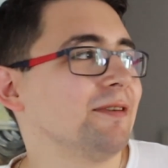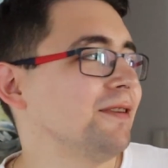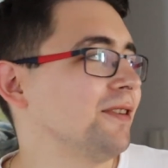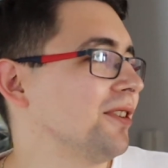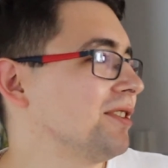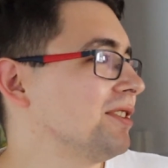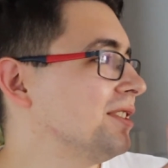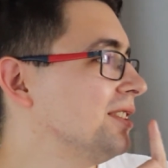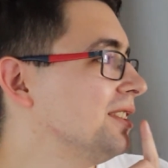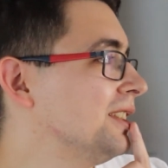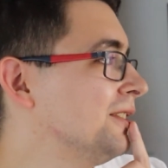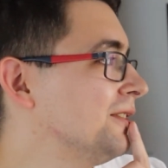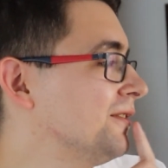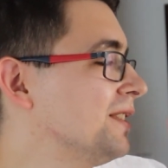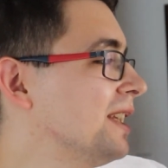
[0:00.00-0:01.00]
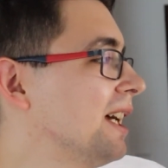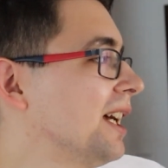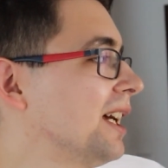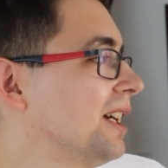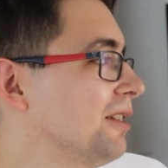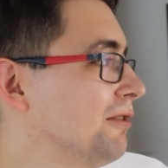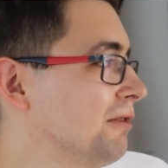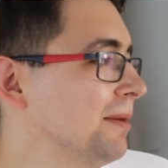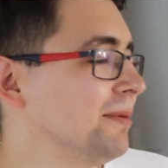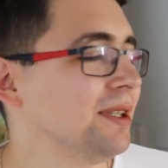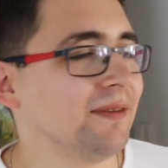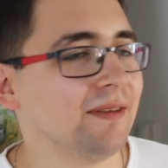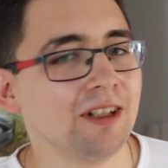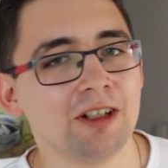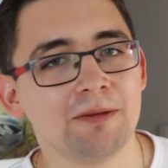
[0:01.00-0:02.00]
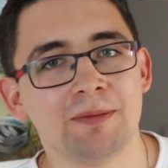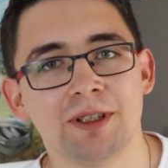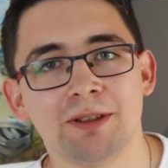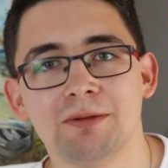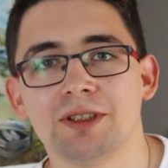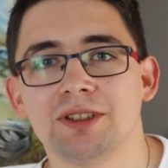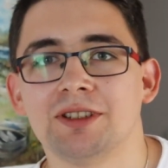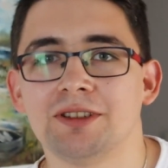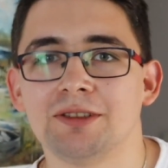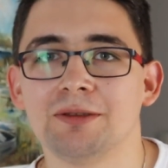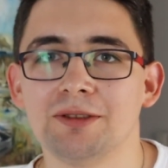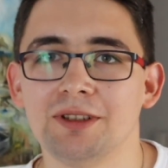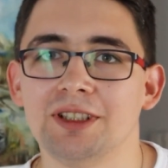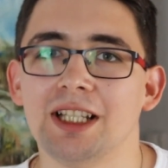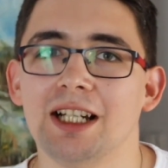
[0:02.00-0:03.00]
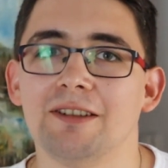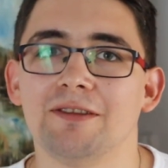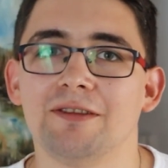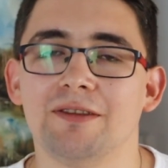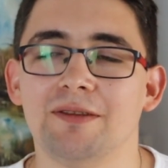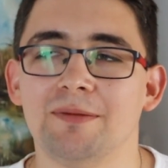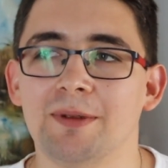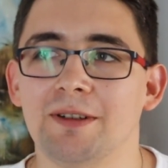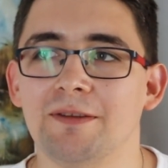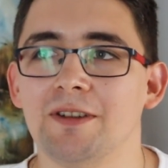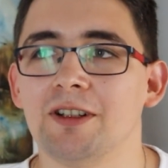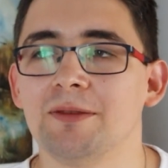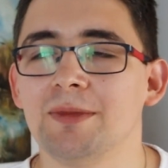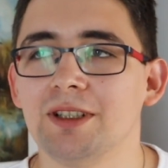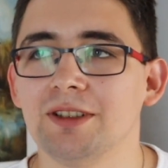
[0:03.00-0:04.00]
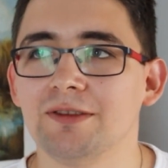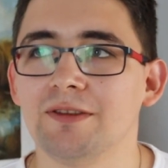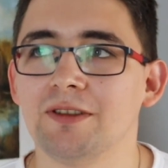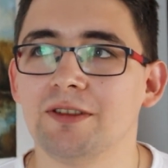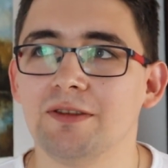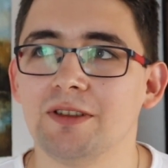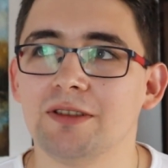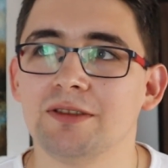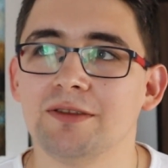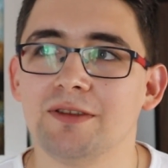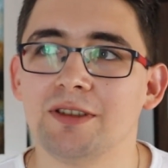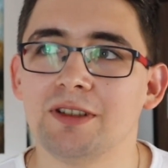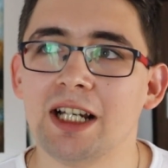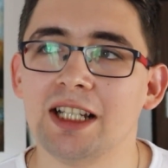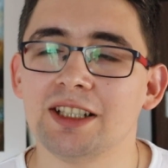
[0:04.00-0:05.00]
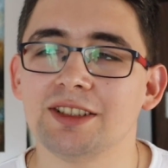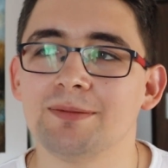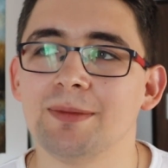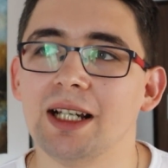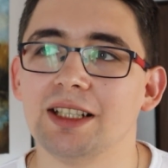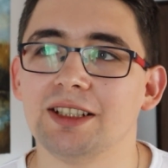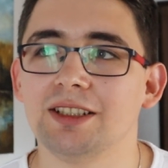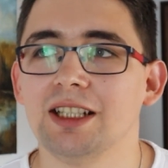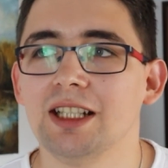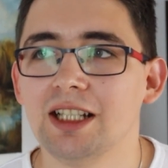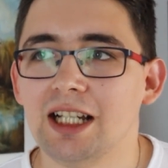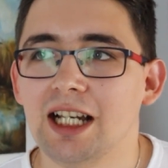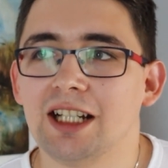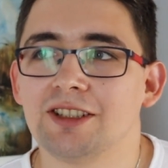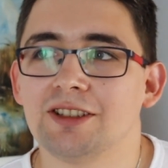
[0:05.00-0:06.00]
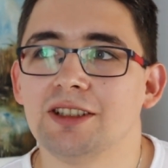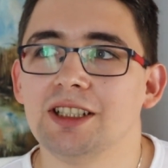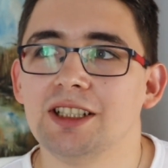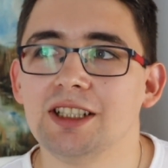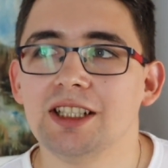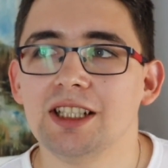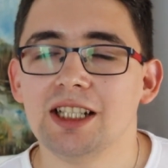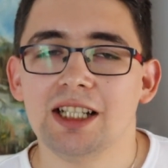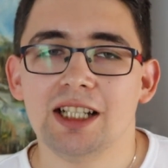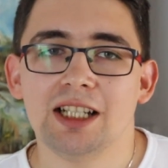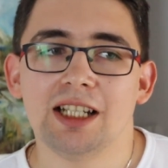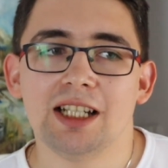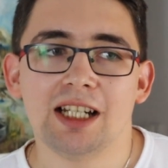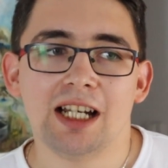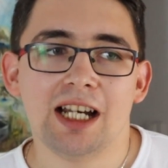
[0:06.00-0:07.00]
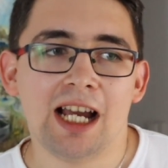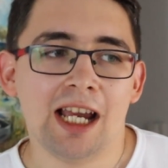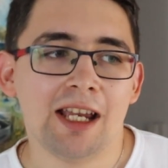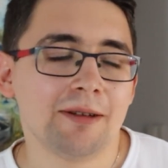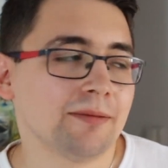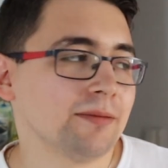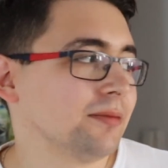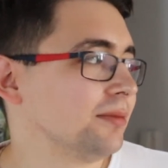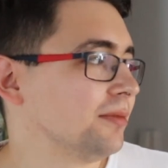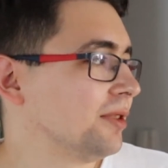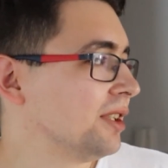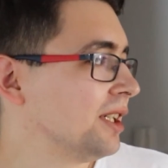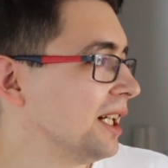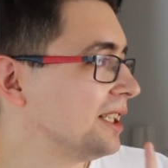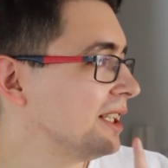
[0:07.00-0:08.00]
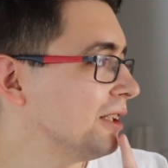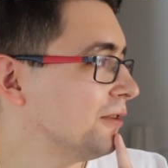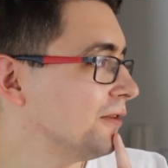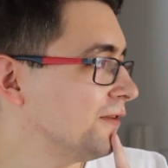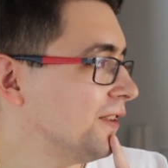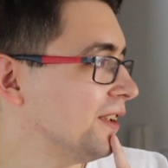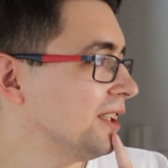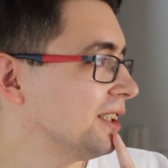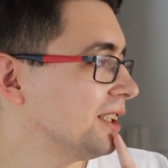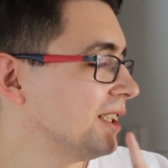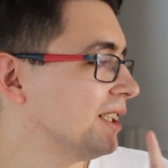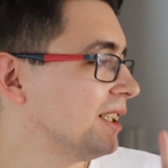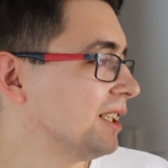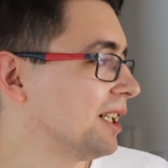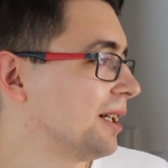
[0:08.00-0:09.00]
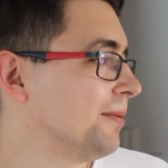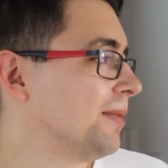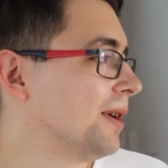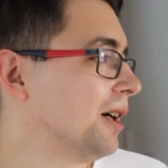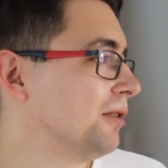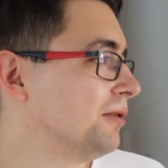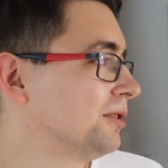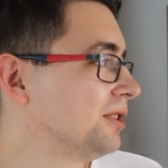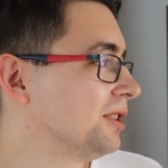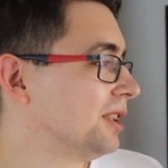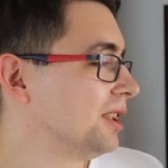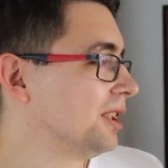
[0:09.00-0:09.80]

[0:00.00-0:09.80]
for if the web development wasn't good enough performance for us, but actually I am right now thinking about